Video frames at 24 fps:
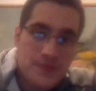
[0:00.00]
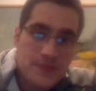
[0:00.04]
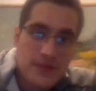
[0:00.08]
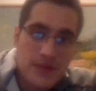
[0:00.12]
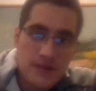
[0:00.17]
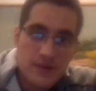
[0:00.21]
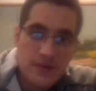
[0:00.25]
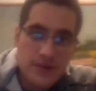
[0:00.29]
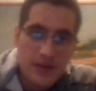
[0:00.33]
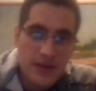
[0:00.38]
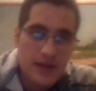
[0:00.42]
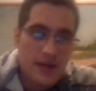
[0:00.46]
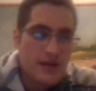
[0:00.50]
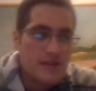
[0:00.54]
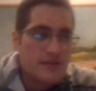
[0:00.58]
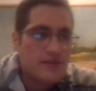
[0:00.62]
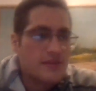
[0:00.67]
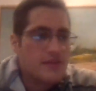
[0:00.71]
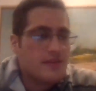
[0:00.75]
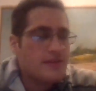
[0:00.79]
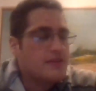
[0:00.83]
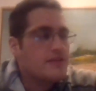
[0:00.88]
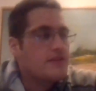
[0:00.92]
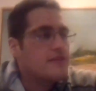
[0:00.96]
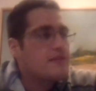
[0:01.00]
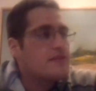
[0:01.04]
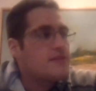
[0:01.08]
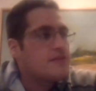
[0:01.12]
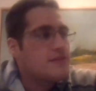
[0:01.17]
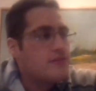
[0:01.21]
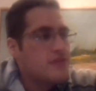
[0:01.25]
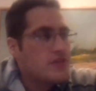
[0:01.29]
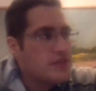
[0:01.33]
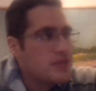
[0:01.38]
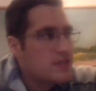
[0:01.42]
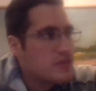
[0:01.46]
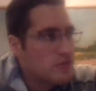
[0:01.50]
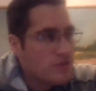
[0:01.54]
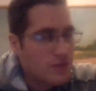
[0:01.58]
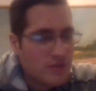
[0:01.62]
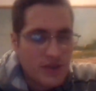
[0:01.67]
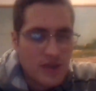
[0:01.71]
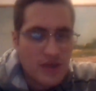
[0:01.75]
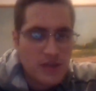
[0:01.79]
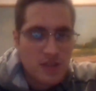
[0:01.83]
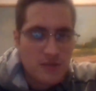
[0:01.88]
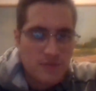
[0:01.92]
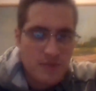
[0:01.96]
Okay, and these
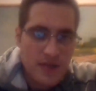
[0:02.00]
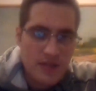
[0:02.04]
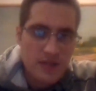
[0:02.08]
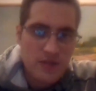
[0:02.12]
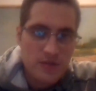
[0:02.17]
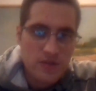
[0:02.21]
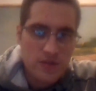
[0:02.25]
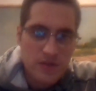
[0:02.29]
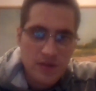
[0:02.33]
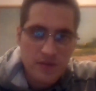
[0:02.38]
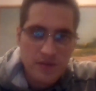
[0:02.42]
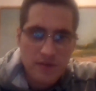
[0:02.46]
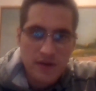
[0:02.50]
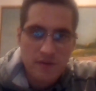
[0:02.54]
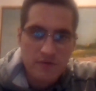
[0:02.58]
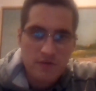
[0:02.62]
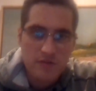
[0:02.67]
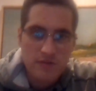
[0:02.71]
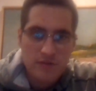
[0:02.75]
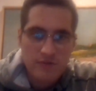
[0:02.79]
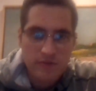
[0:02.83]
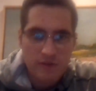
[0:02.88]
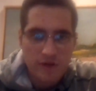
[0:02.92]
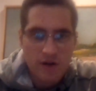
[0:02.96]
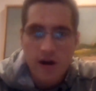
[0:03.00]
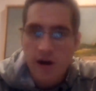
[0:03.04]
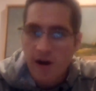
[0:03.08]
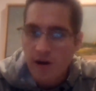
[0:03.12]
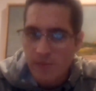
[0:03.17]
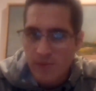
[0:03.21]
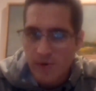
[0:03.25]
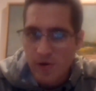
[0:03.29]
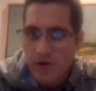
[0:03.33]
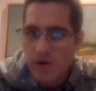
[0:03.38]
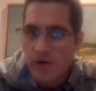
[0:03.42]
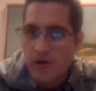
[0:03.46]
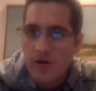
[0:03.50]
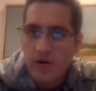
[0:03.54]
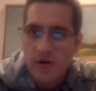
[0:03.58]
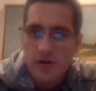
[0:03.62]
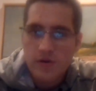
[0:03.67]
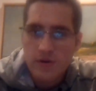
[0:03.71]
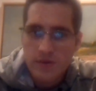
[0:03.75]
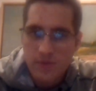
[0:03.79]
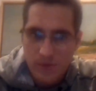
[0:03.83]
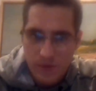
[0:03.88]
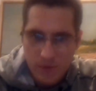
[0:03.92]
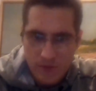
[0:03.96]
3,000 men don't even have enough armor
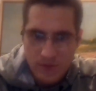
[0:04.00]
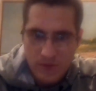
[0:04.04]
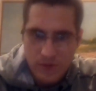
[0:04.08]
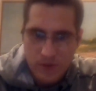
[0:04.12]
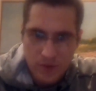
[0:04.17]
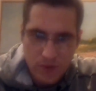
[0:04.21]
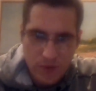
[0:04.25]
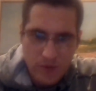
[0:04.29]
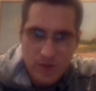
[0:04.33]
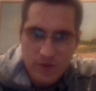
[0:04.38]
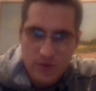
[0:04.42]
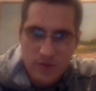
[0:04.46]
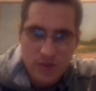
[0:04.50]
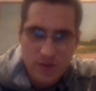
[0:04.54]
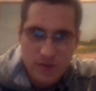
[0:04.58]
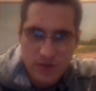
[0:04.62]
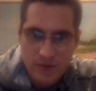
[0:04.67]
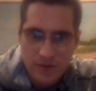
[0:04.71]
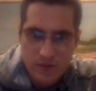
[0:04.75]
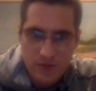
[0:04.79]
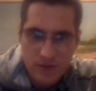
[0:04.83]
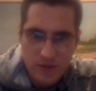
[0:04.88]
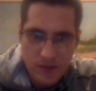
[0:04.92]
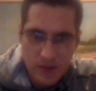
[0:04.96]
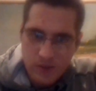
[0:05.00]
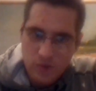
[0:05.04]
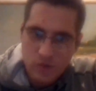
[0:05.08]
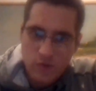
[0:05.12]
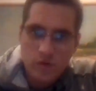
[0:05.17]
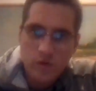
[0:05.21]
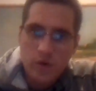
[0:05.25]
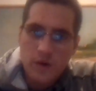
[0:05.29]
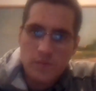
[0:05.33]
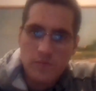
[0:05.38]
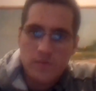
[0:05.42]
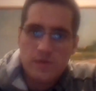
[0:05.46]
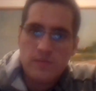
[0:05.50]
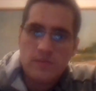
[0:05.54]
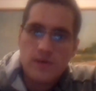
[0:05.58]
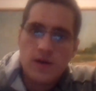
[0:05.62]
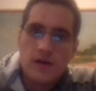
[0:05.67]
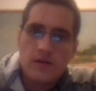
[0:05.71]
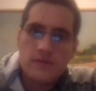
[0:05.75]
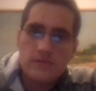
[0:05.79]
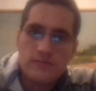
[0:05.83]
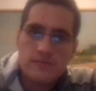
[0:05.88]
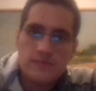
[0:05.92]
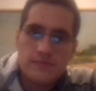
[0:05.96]
or swords to equip them
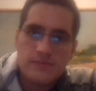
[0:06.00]
all.